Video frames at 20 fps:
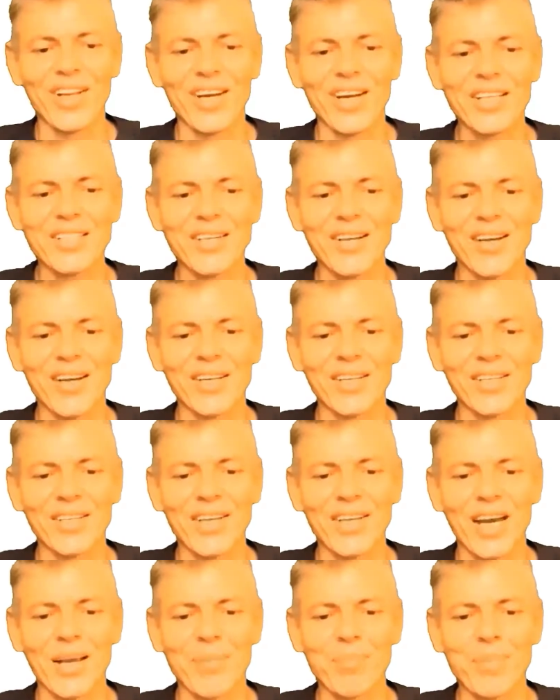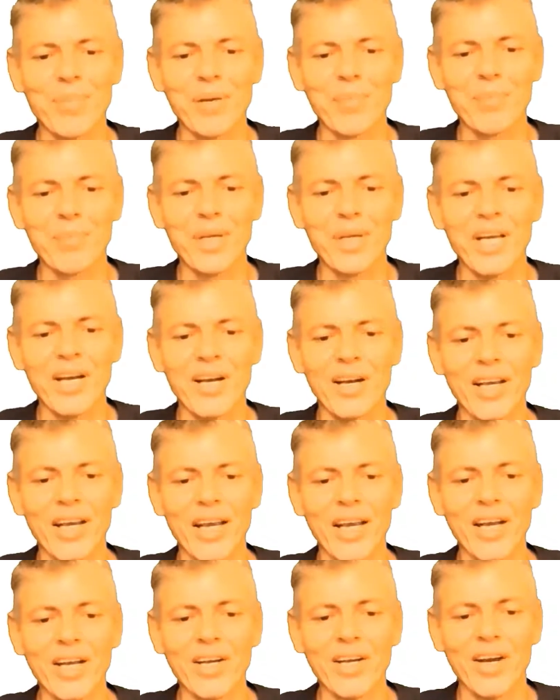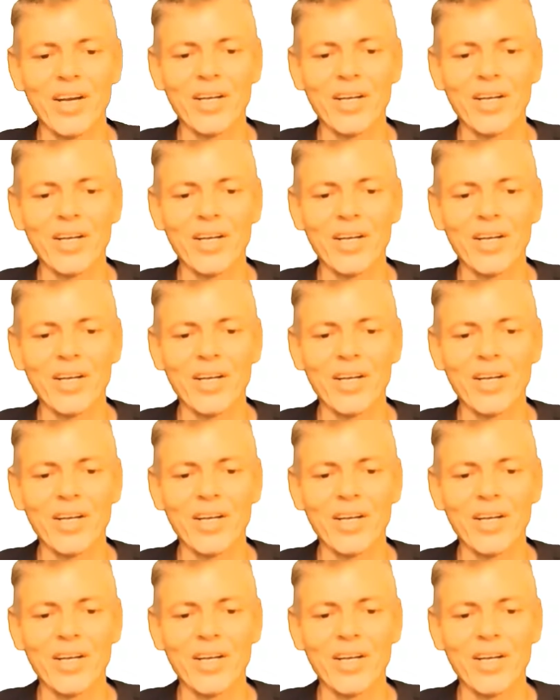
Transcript: on the next line type bln